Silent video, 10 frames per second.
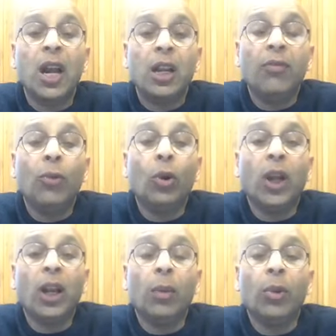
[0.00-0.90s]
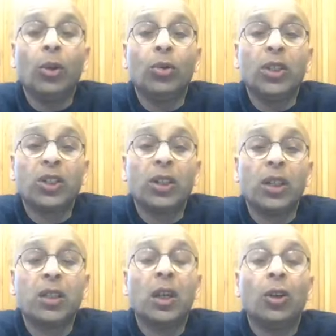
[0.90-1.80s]
And if you're not able to
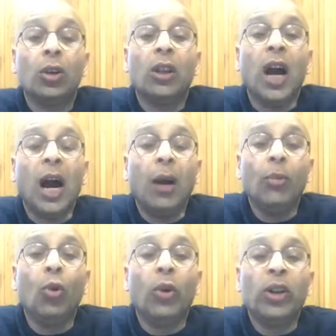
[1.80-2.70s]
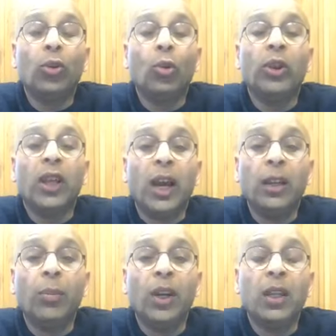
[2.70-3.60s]
discuss the harm you went through with
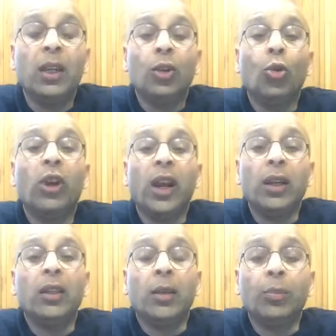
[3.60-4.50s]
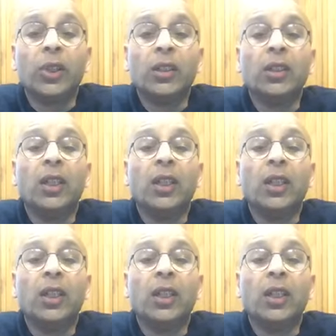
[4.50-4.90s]
anybody, you carry that burden.